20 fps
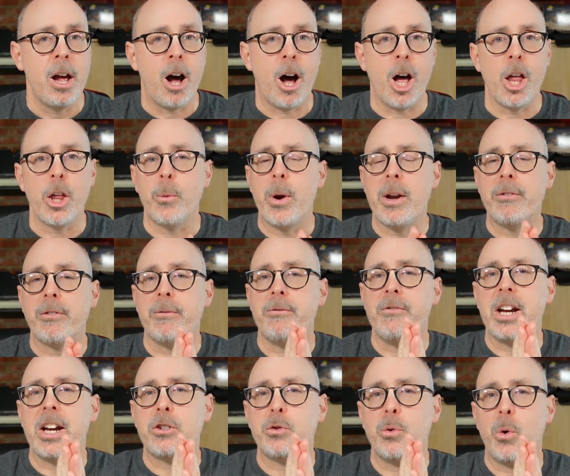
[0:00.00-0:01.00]
all the way from
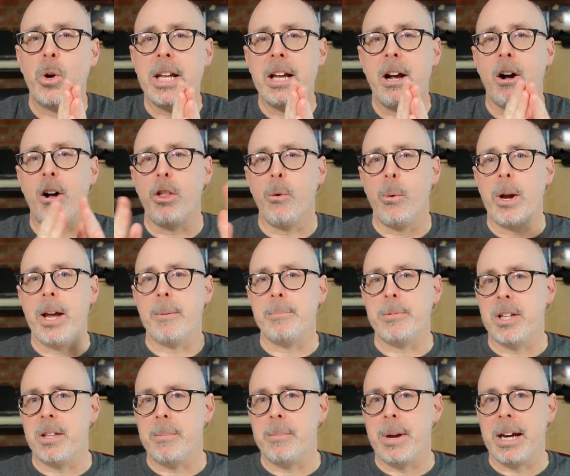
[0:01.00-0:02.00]
VIC-20 all the way up
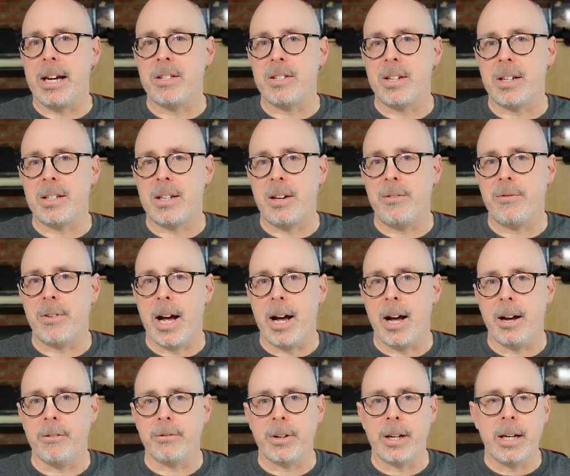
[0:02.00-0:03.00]
to the
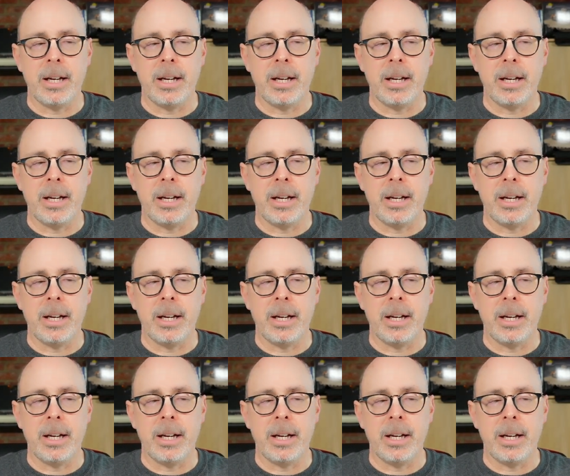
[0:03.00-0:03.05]
Mega65.